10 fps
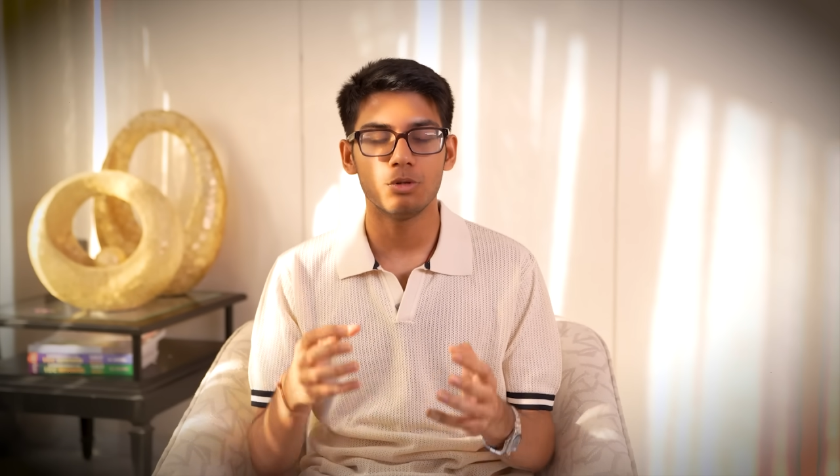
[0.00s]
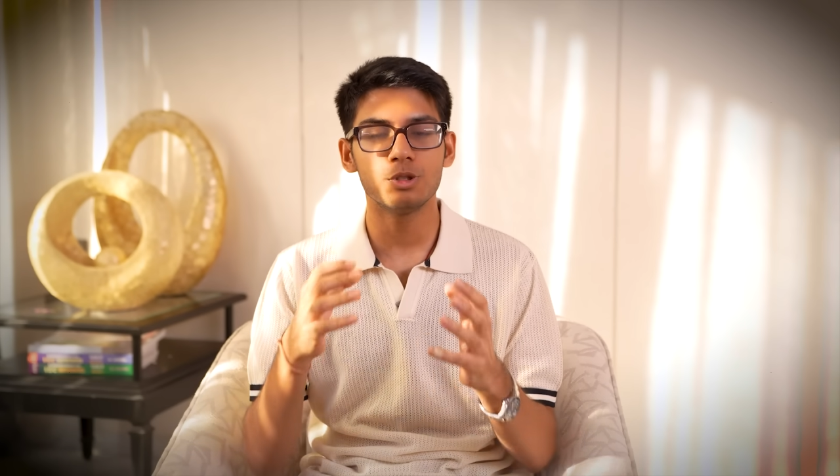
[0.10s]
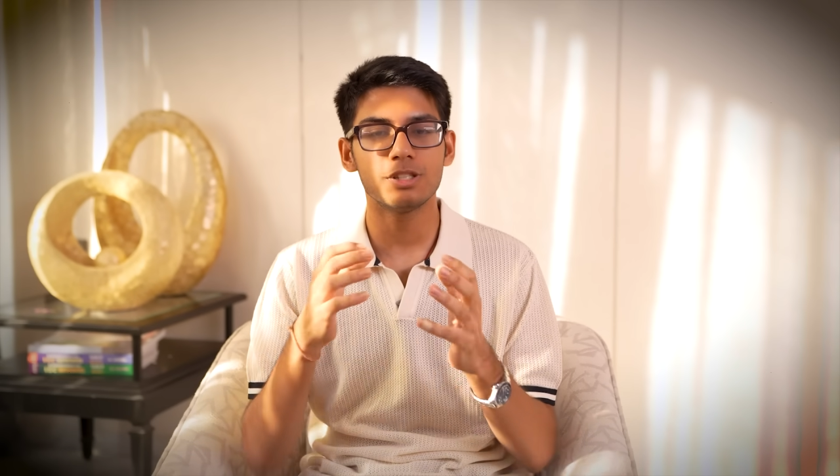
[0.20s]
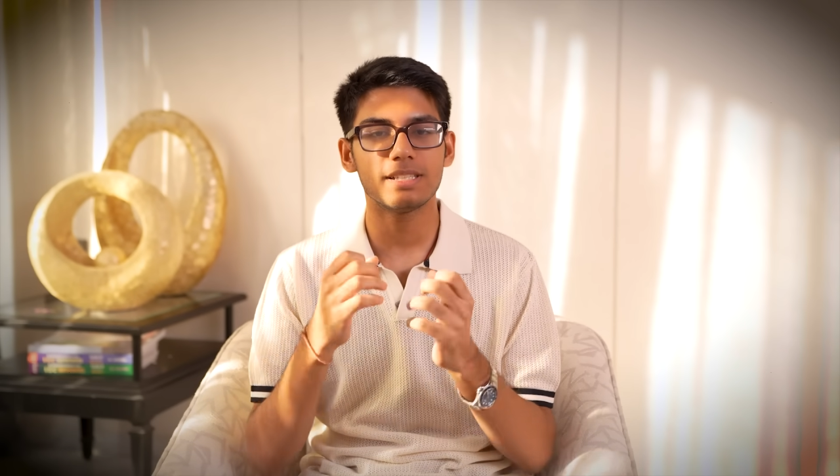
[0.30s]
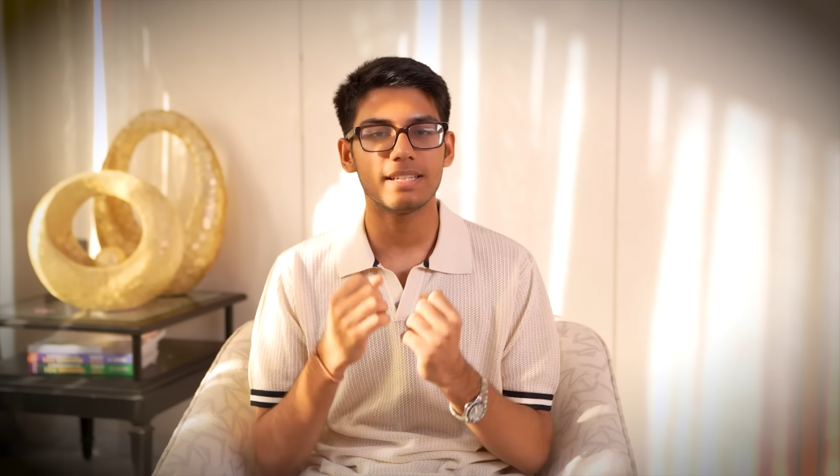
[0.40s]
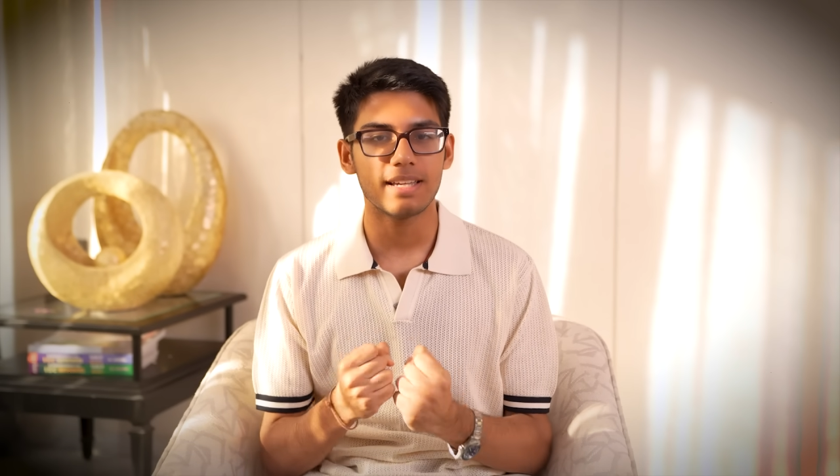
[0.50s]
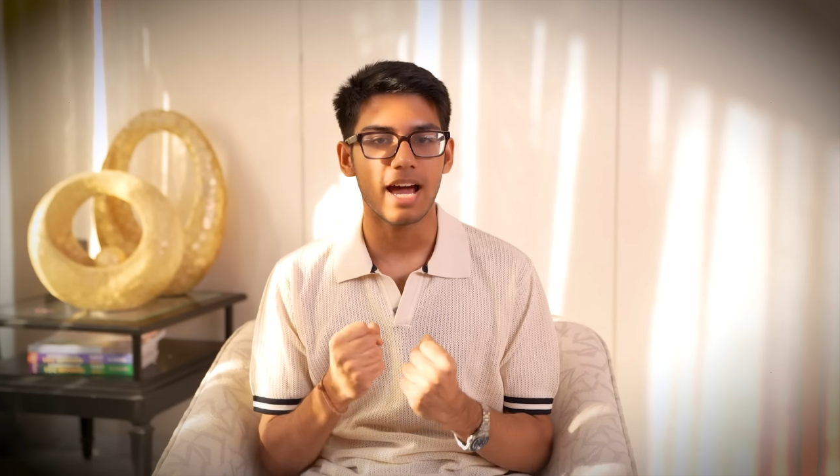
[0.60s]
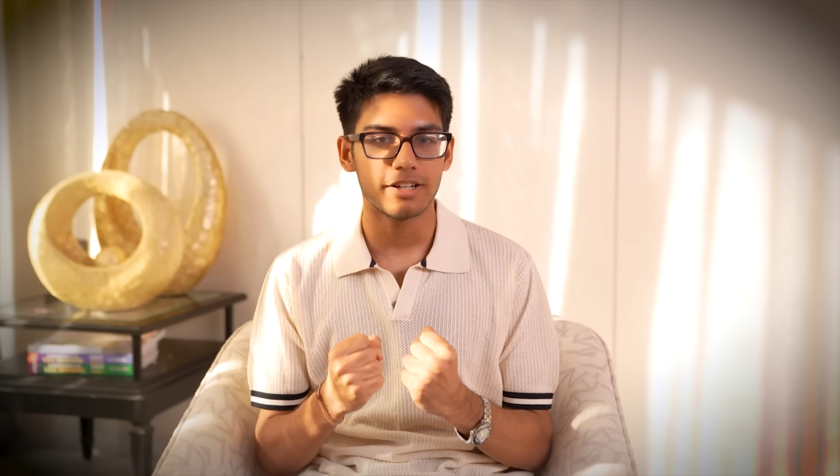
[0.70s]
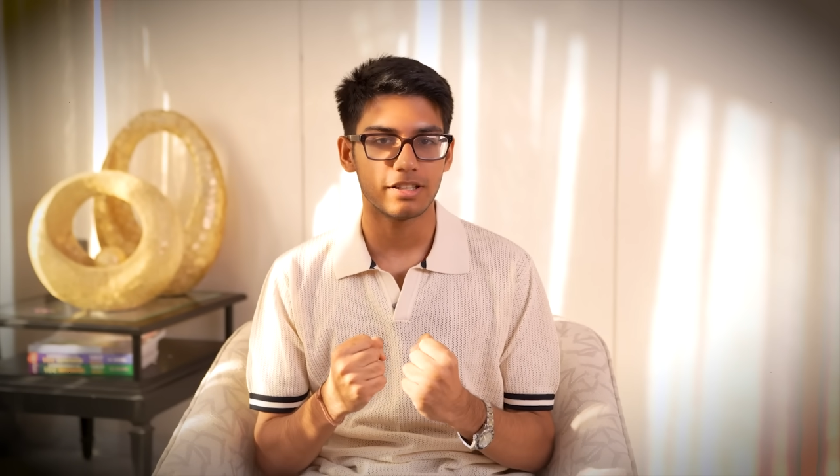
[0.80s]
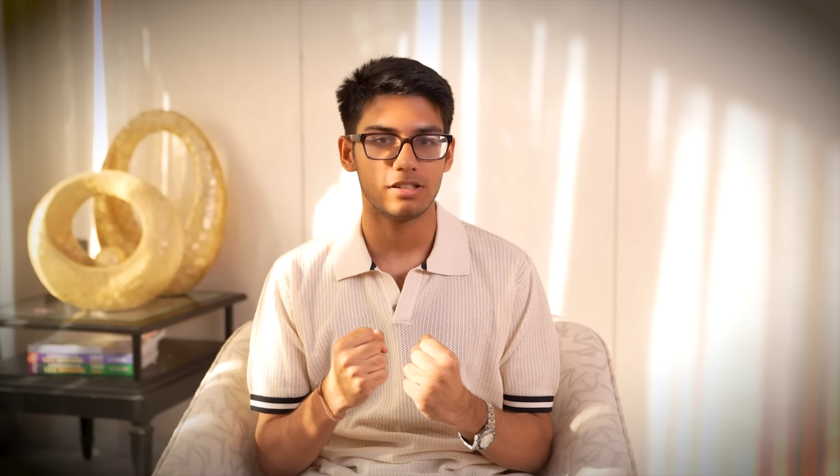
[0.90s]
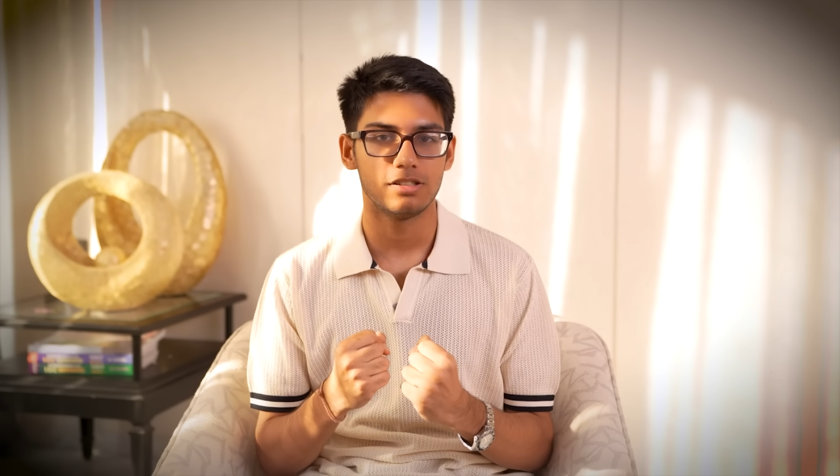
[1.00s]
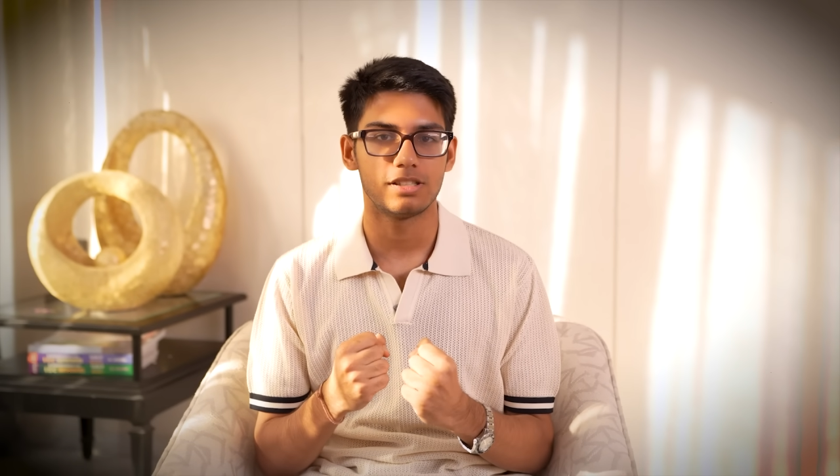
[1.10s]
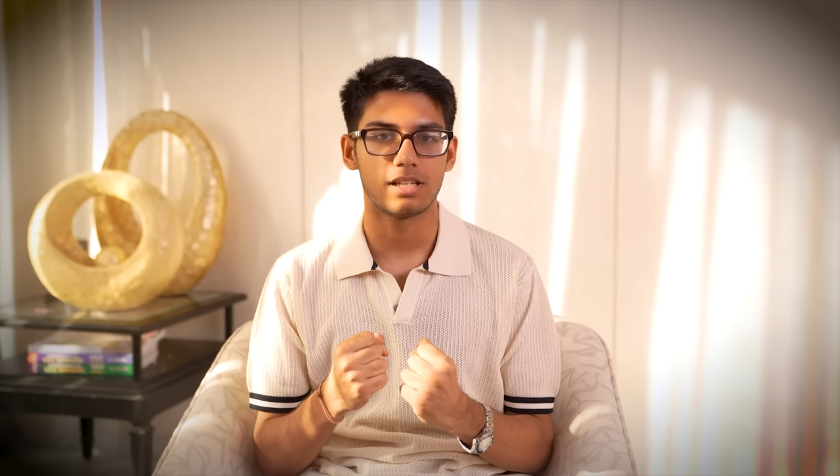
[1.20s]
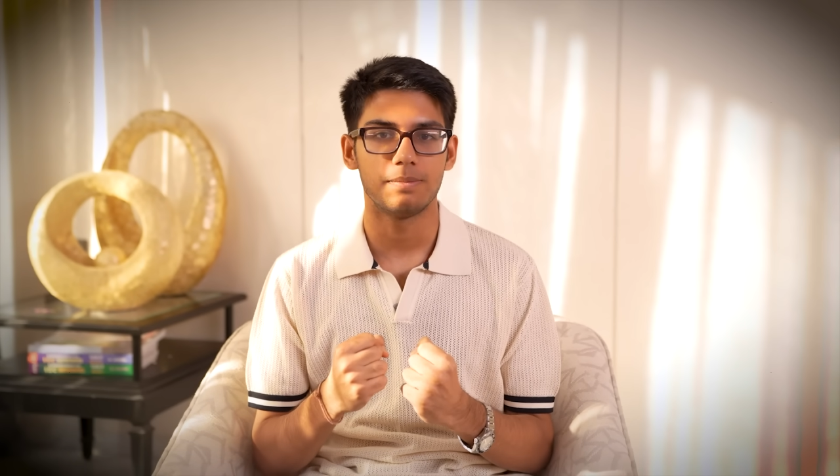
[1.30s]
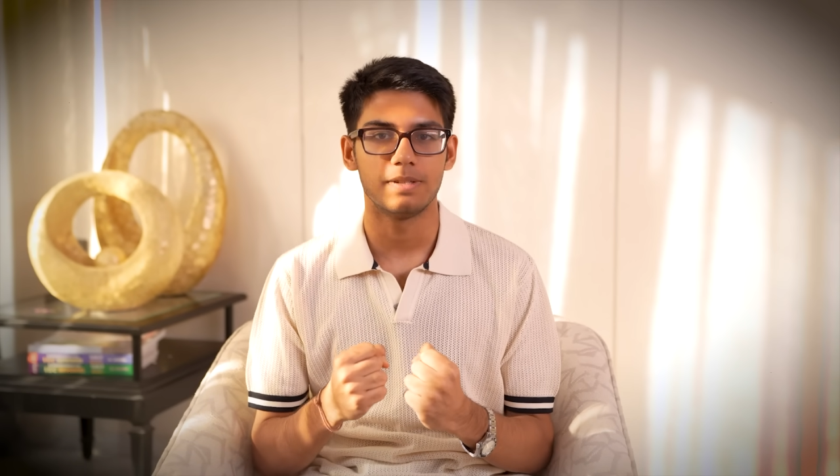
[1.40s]
almost
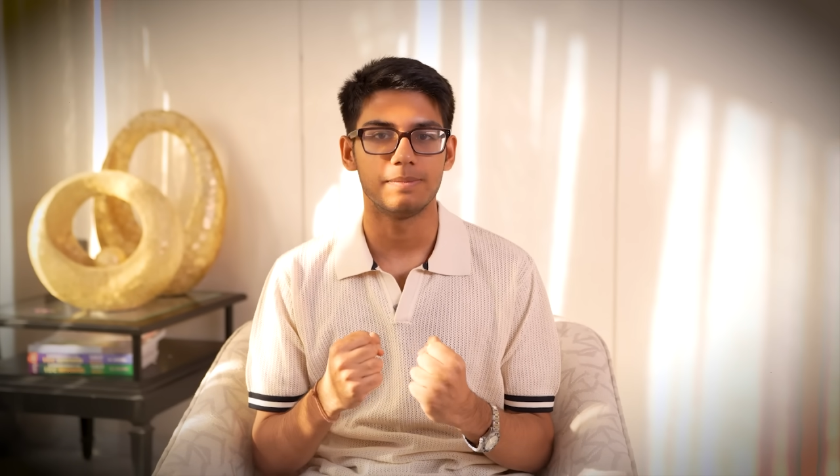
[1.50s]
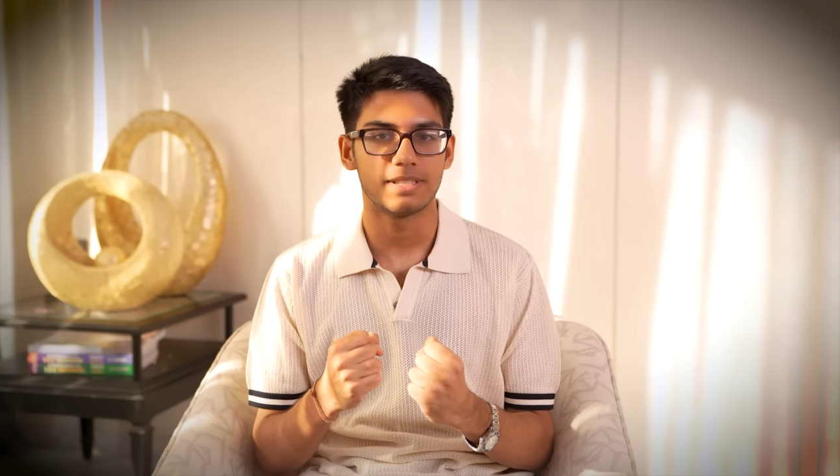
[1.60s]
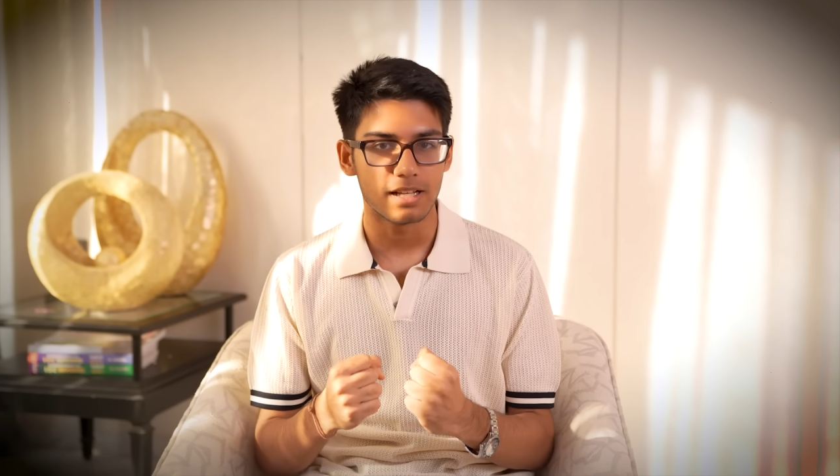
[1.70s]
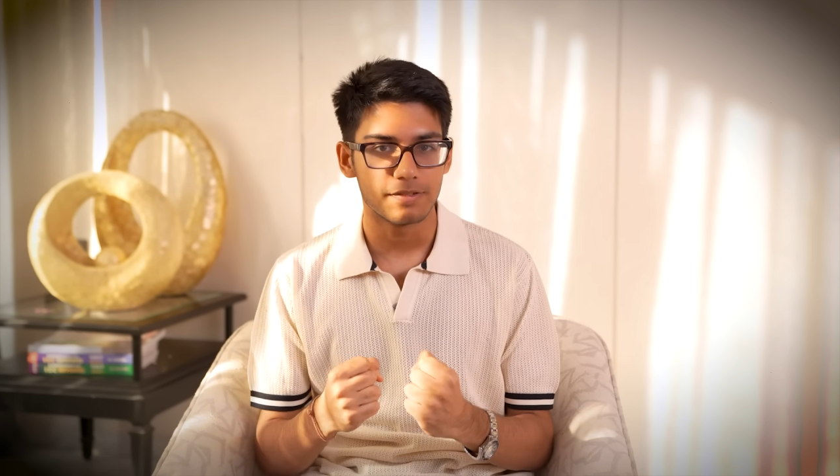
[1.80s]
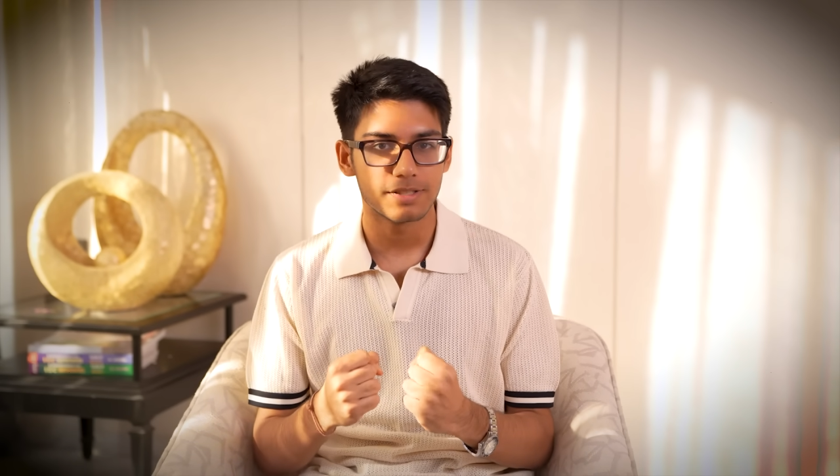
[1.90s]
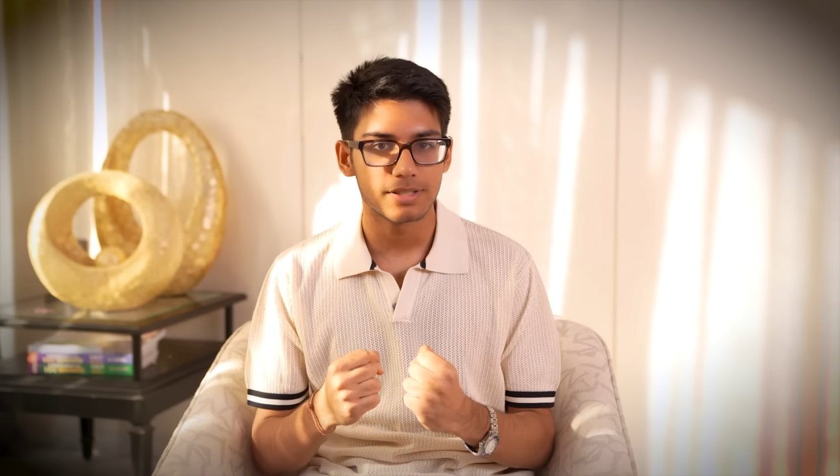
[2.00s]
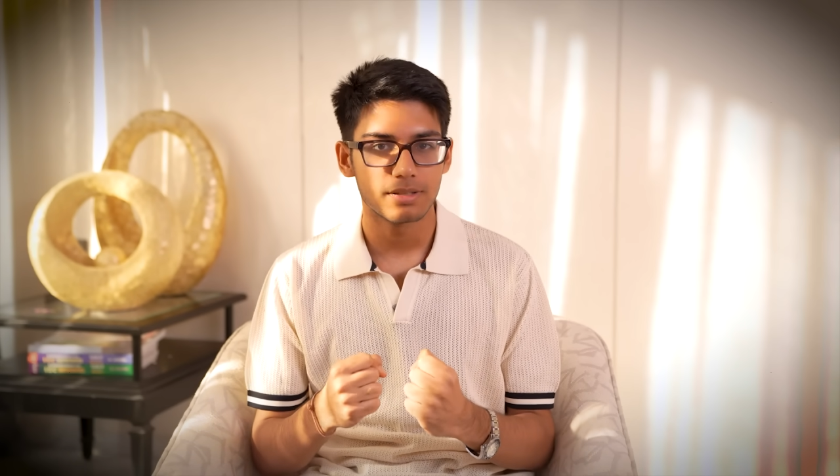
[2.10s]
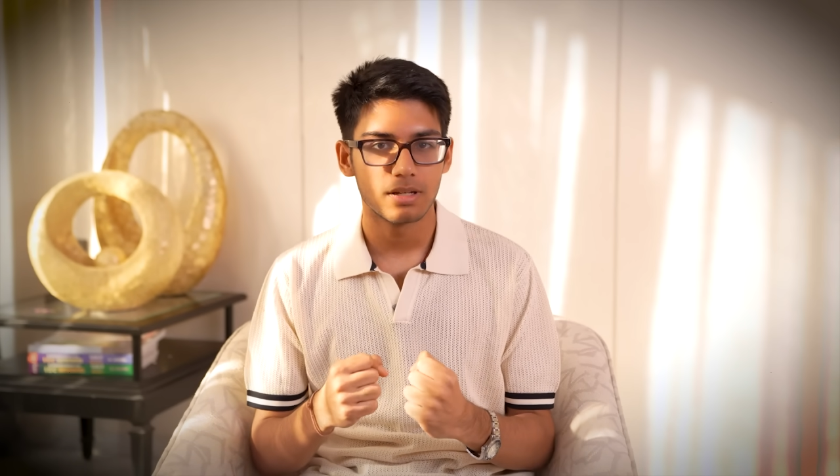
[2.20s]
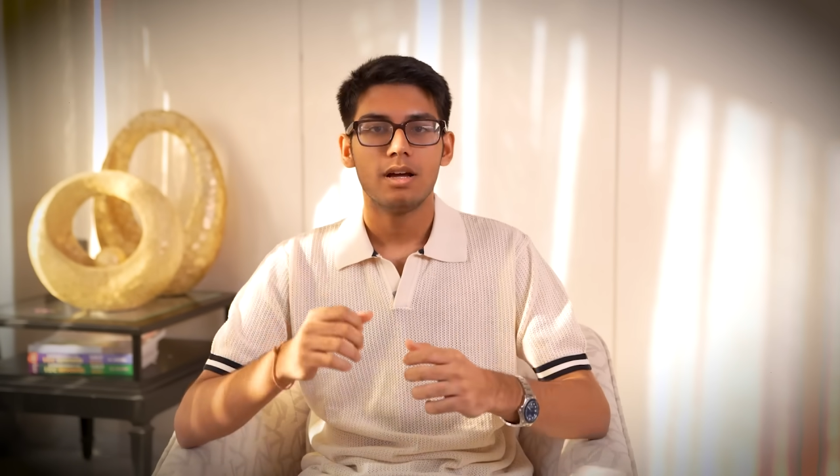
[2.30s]
characters in themselves.